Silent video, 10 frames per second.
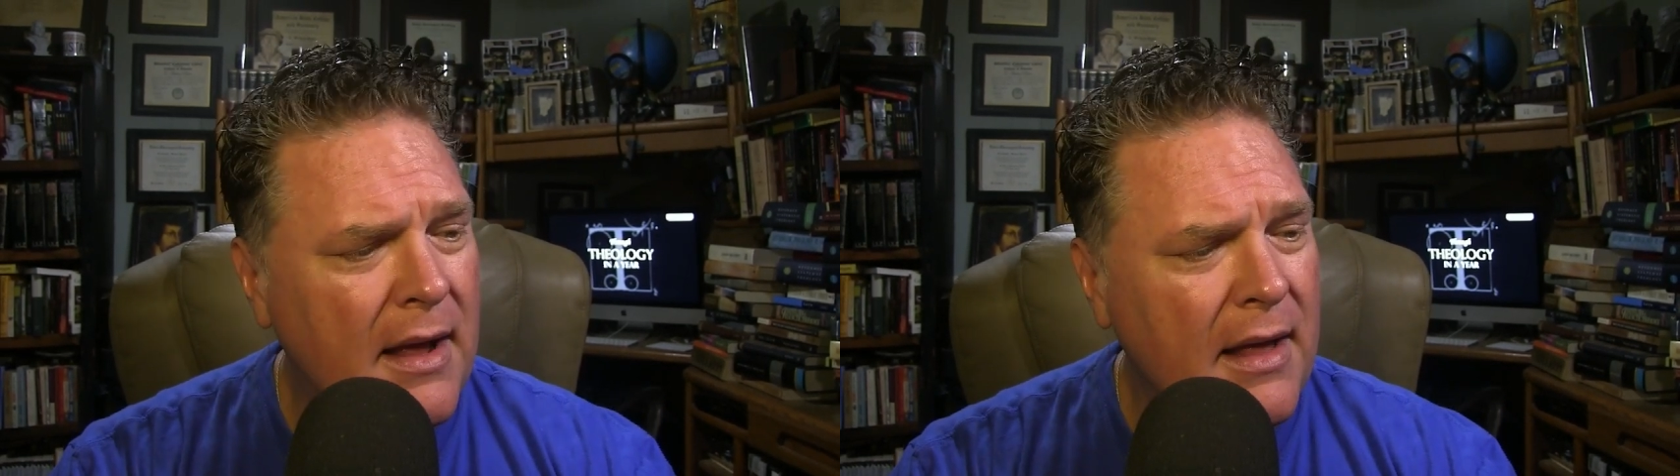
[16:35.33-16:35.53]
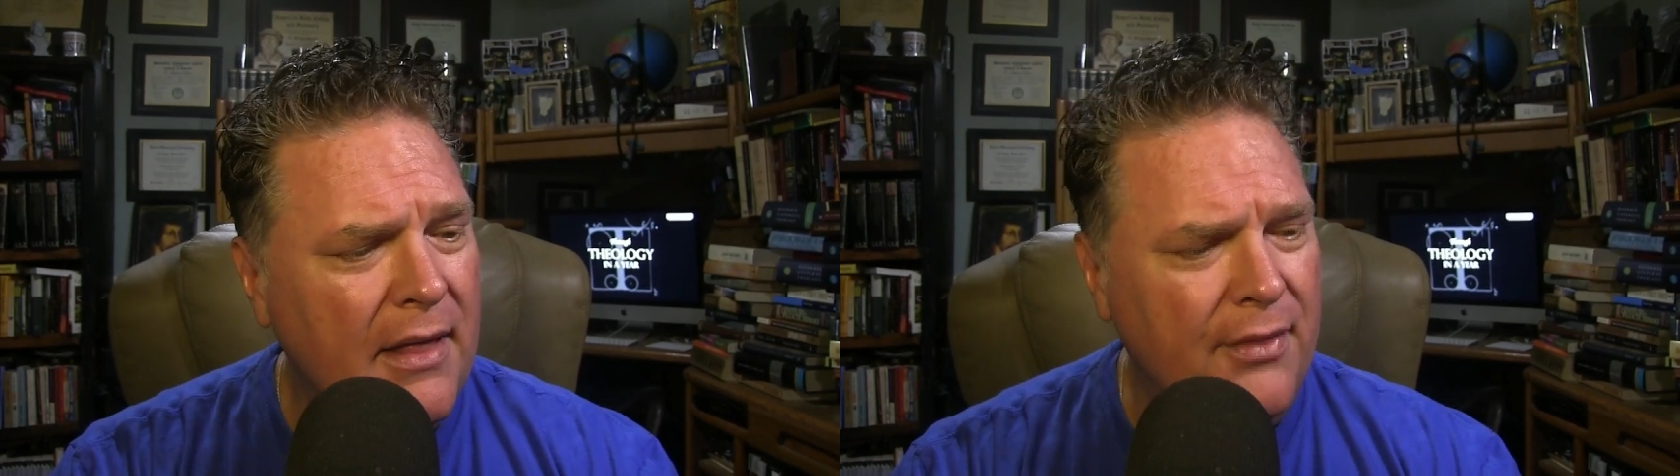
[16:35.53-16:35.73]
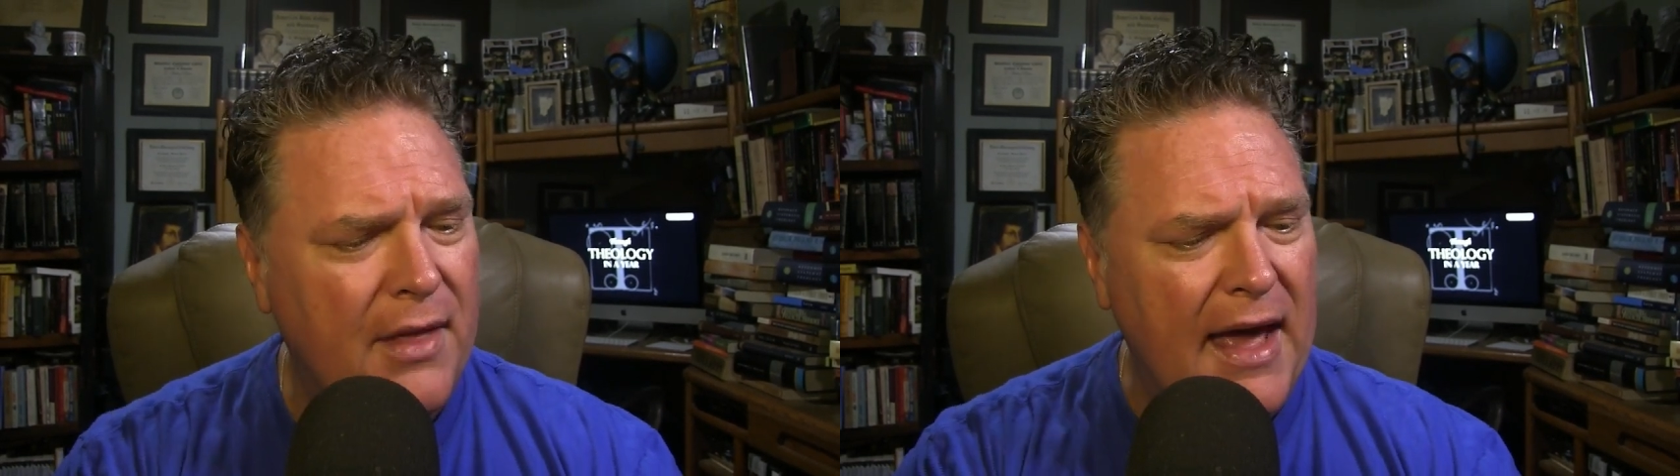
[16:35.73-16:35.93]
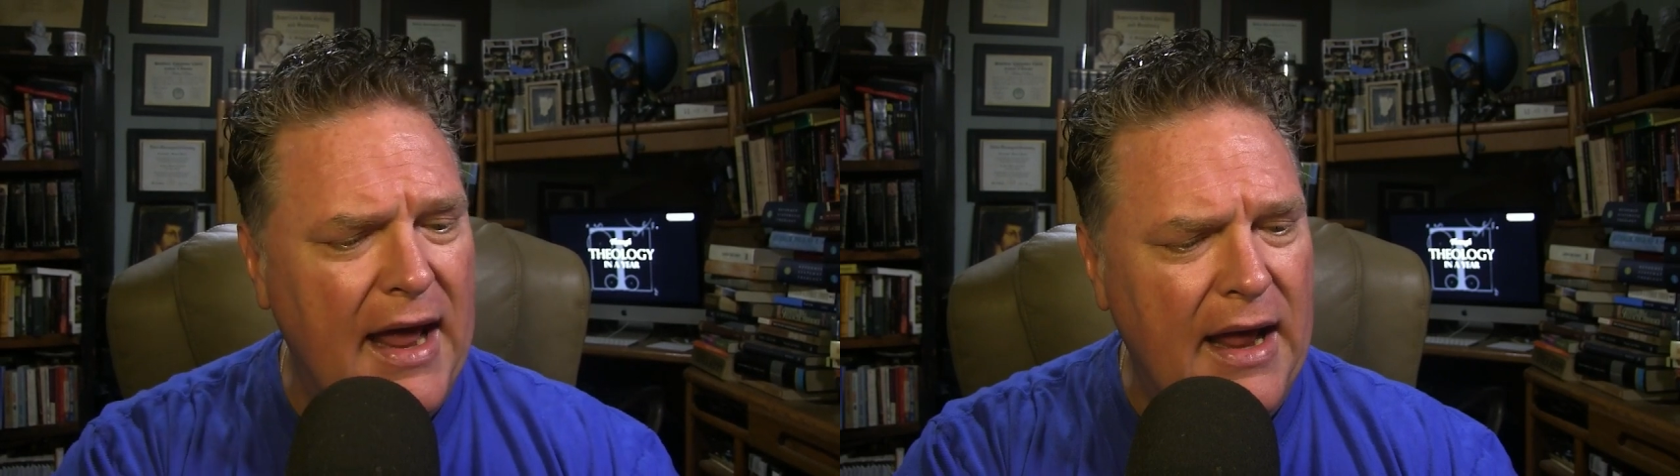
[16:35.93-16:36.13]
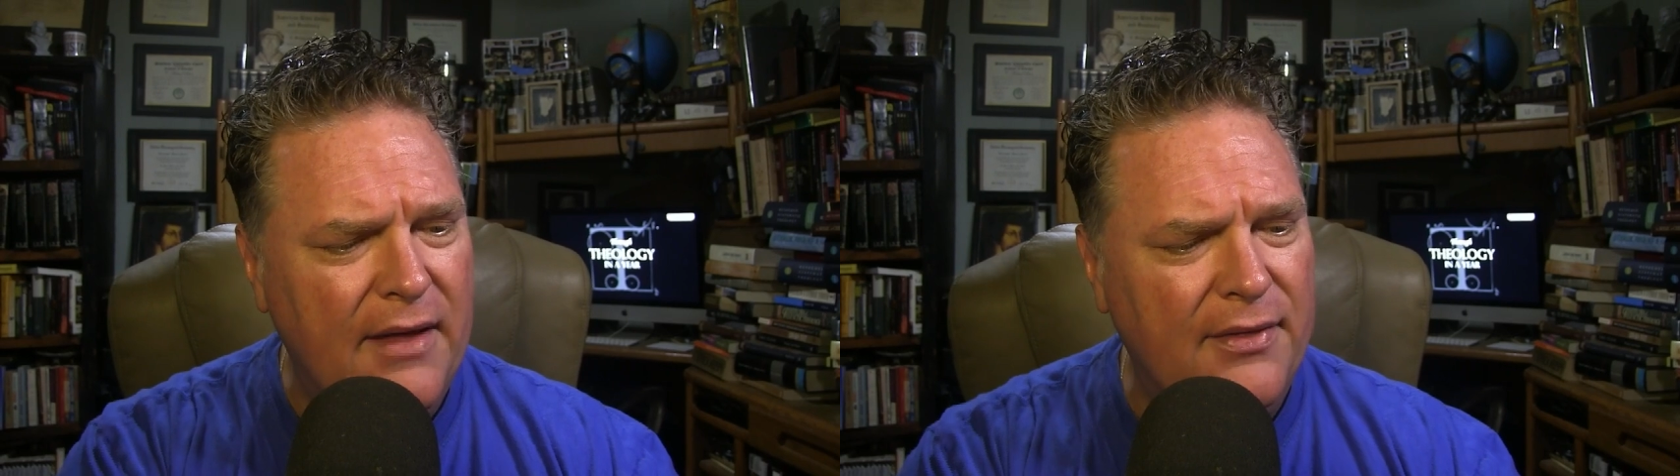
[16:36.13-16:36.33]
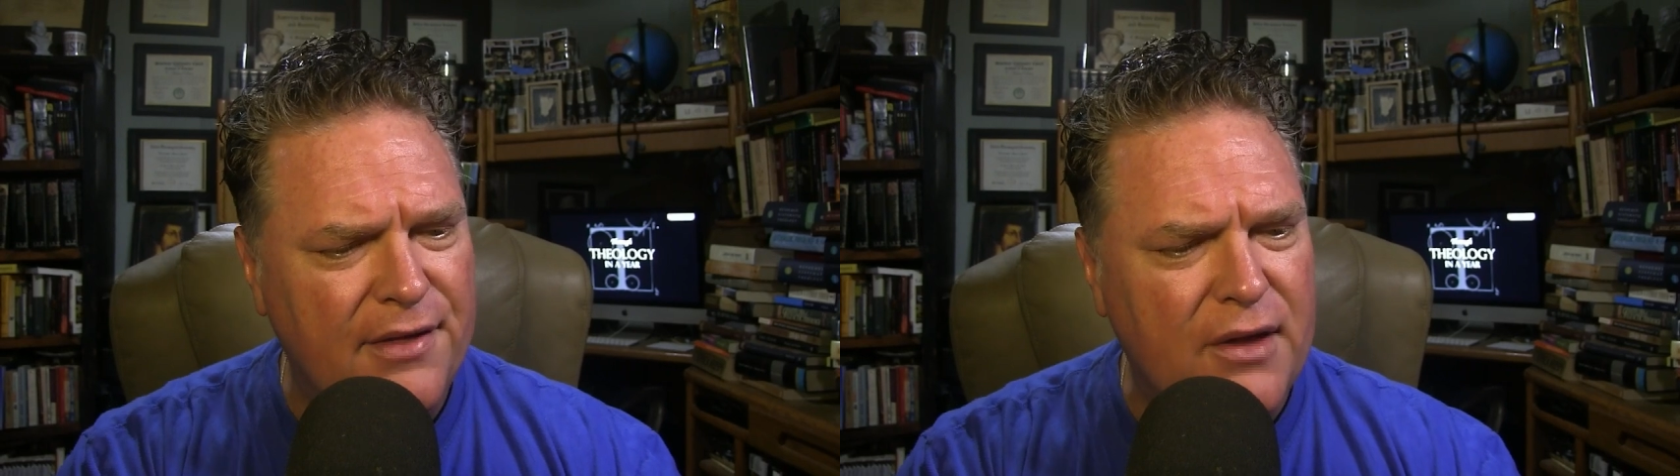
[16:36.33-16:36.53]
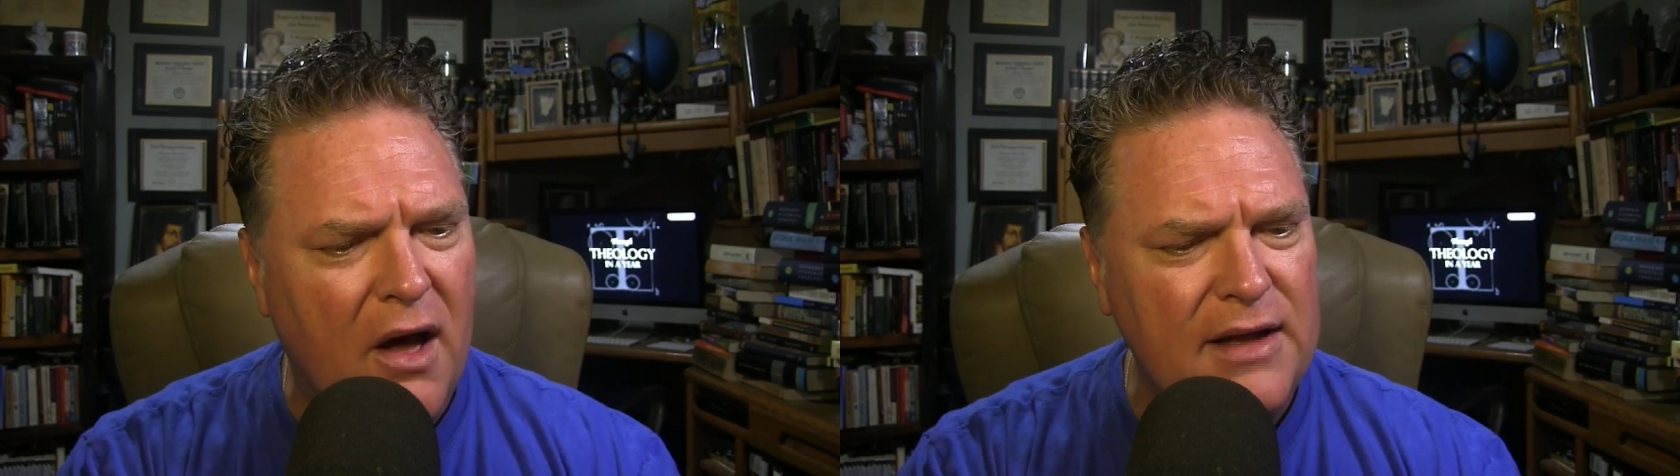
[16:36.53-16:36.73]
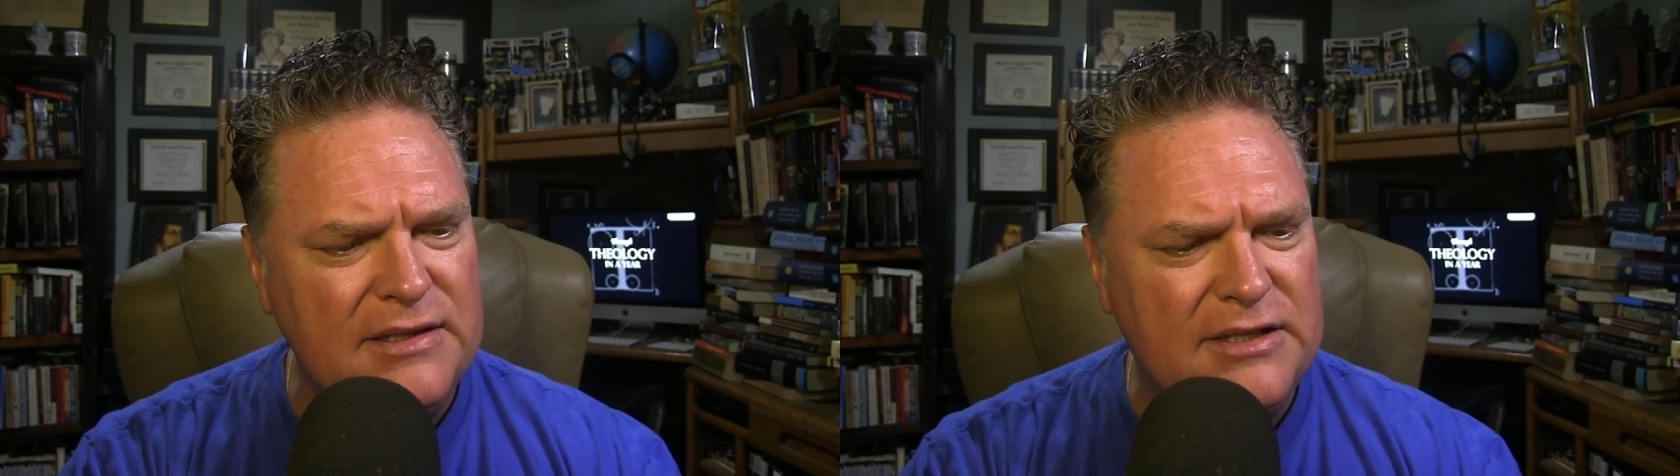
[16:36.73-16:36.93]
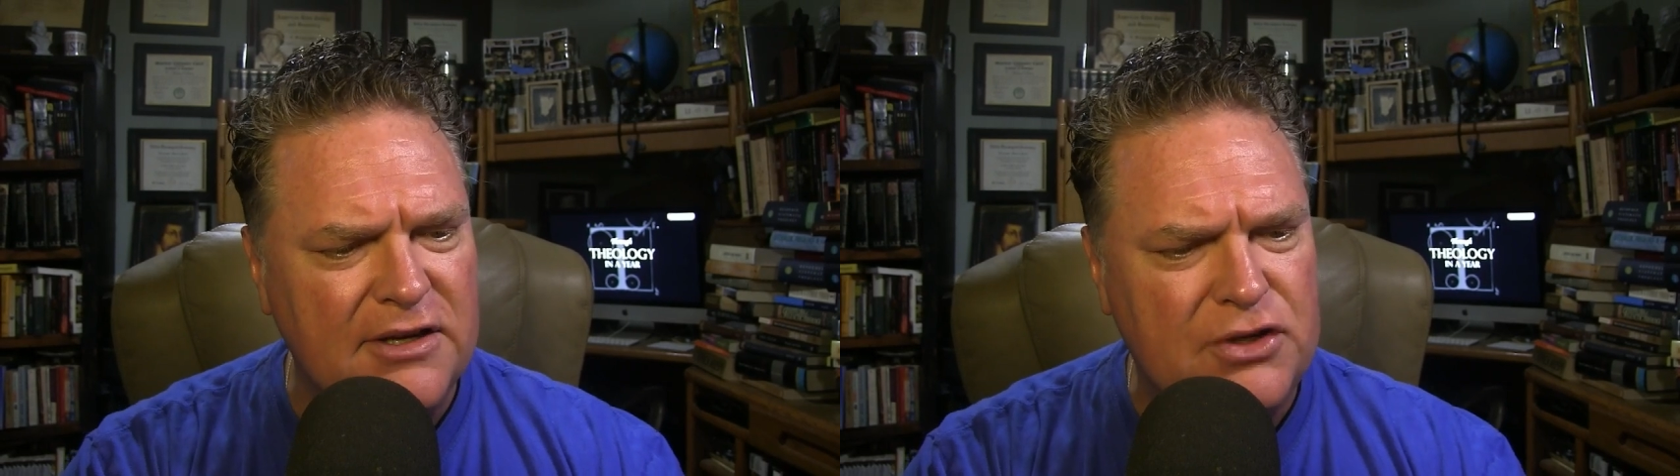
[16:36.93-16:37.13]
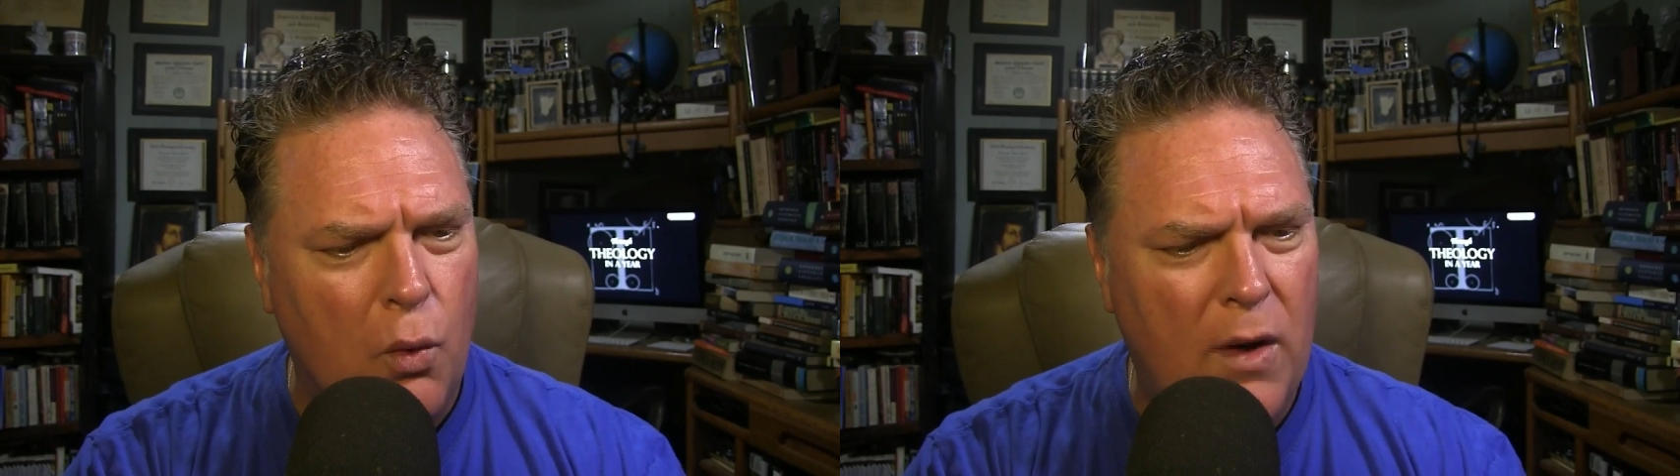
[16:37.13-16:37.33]
They thought in
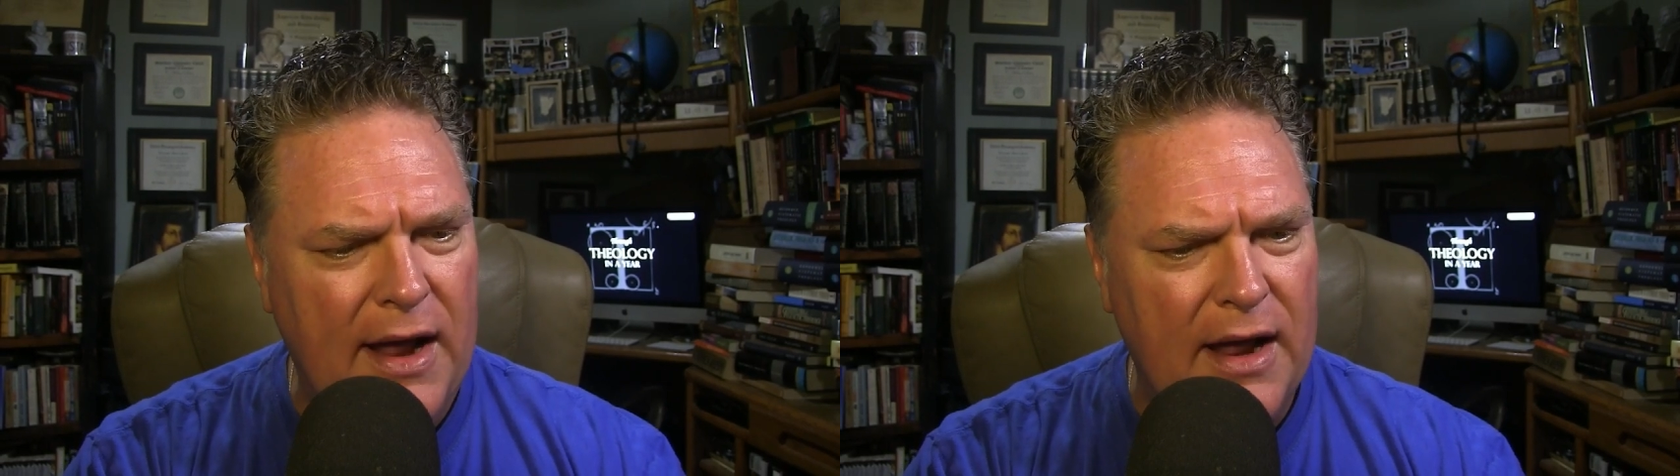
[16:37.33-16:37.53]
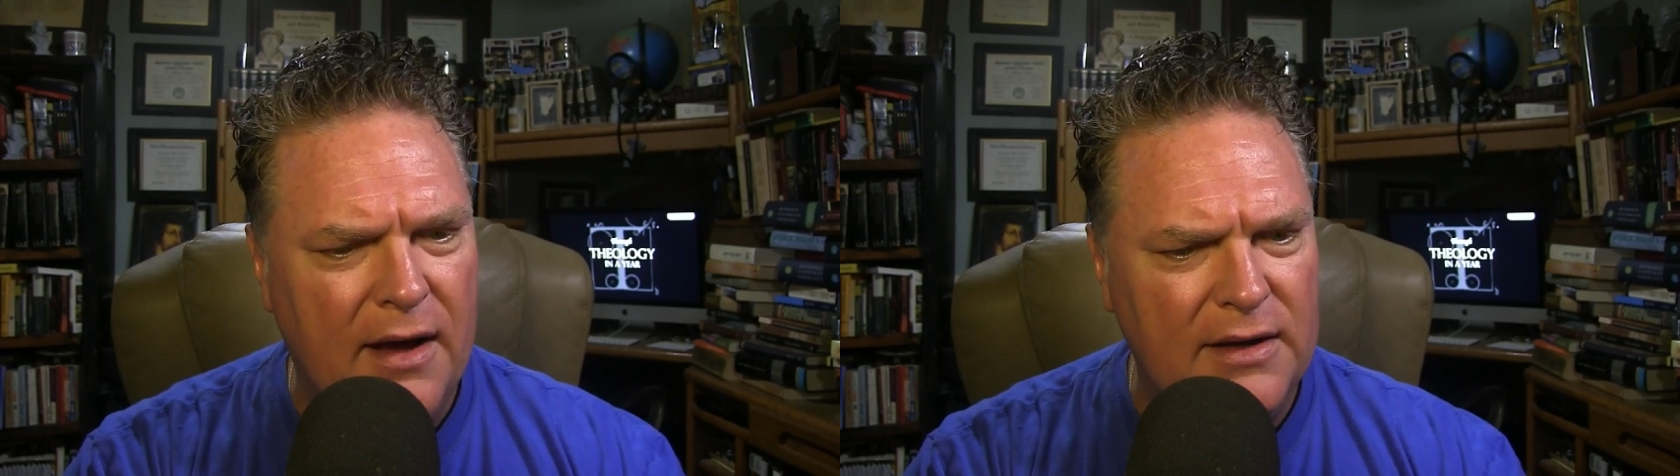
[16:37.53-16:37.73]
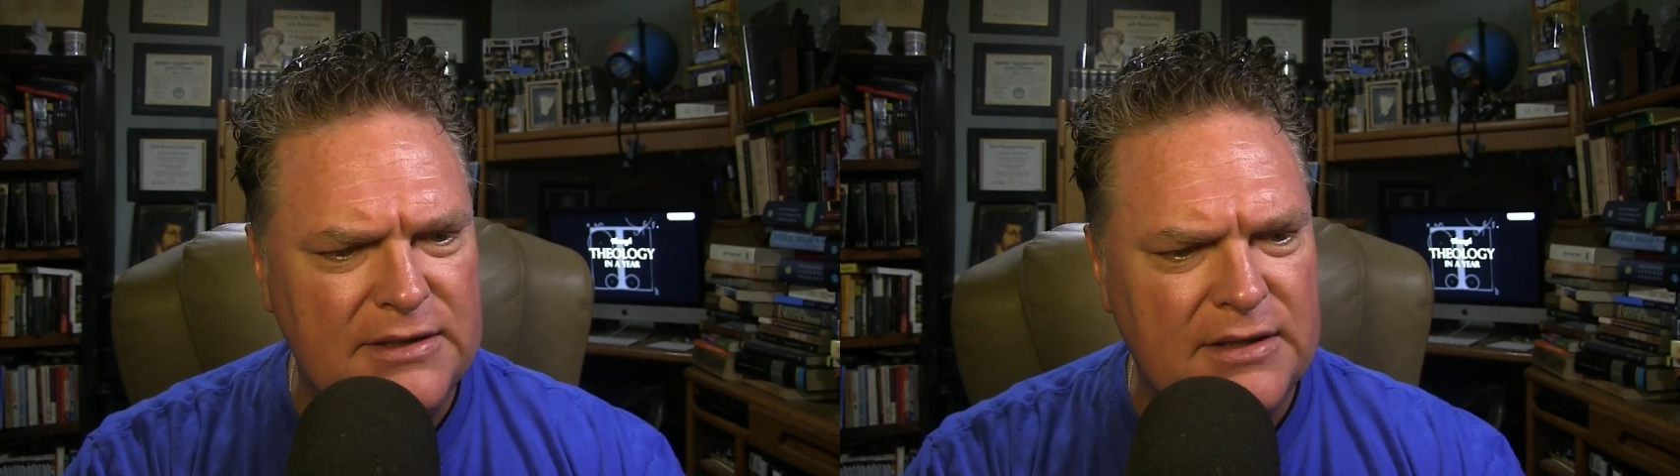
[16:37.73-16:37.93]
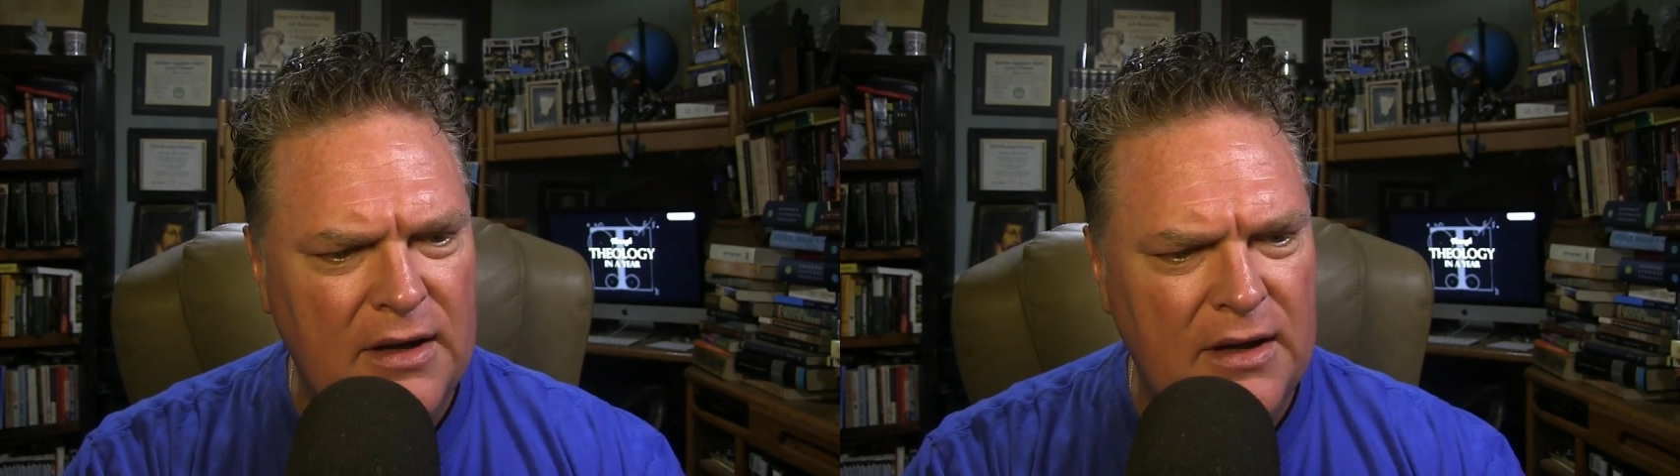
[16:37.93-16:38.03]
such a way as,